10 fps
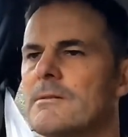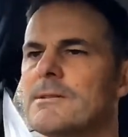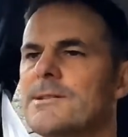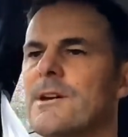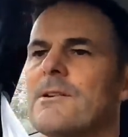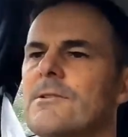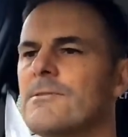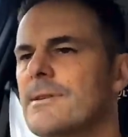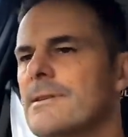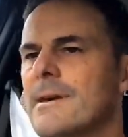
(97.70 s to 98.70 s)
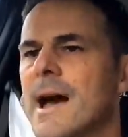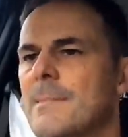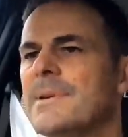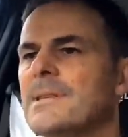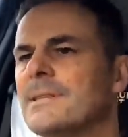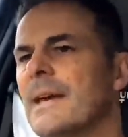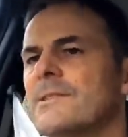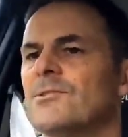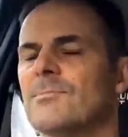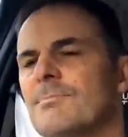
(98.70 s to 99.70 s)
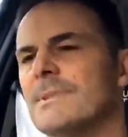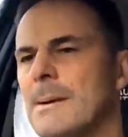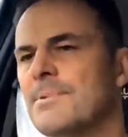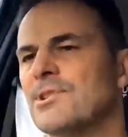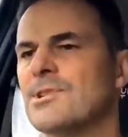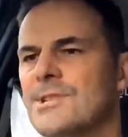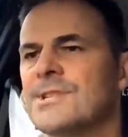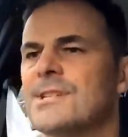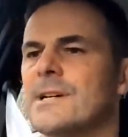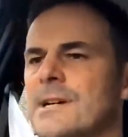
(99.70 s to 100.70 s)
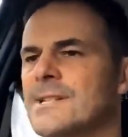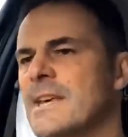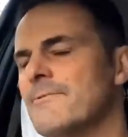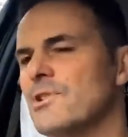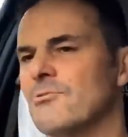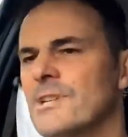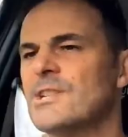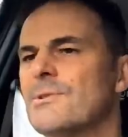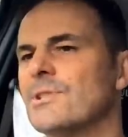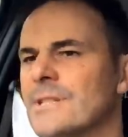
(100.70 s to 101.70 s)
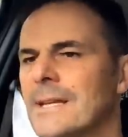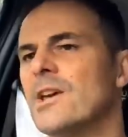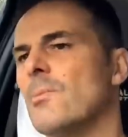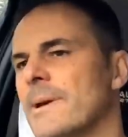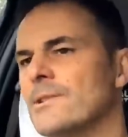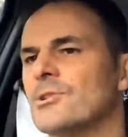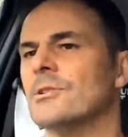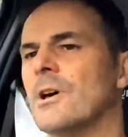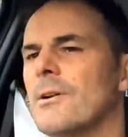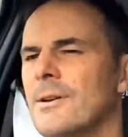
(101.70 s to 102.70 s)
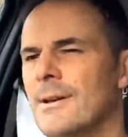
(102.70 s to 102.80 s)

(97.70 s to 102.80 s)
So the ambient temperature's 7 degrees, which is a little bit too low.